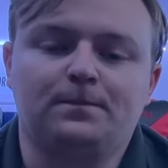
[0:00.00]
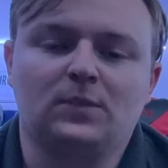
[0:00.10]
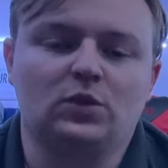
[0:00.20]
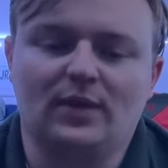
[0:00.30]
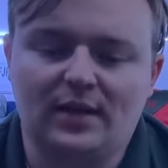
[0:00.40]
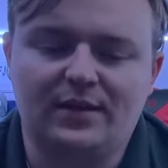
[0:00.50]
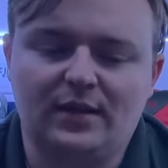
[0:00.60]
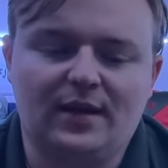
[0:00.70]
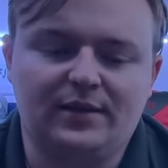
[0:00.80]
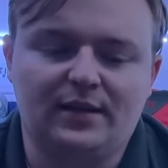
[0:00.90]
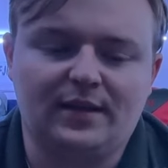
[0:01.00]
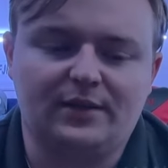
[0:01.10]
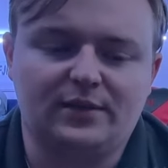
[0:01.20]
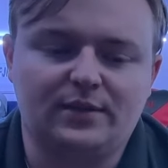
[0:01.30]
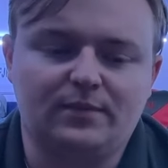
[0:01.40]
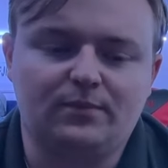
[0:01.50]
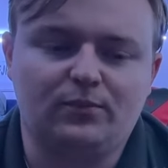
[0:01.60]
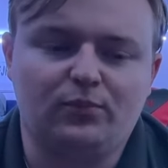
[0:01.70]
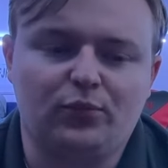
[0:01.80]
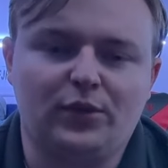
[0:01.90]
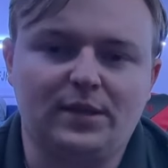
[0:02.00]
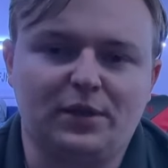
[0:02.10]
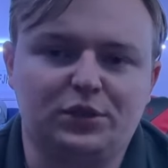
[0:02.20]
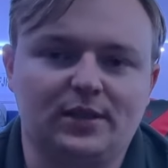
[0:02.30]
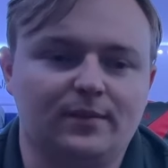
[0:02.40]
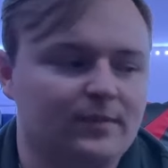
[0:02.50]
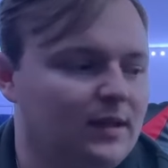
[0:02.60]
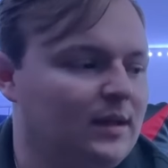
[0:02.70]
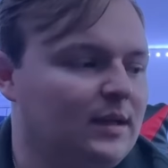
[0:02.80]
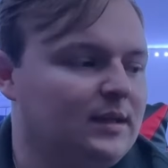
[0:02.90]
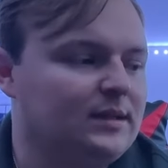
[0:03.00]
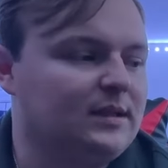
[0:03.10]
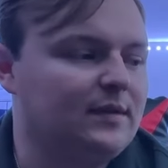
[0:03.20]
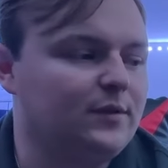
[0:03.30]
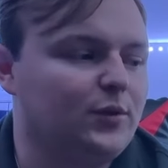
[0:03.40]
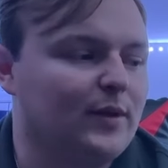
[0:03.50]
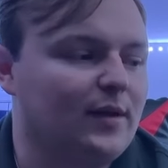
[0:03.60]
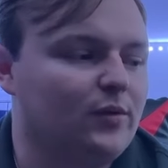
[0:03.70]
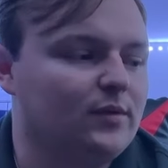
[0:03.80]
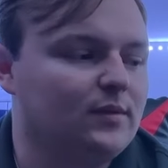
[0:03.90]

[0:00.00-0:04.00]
So I think that's pretty much it. David Kraut,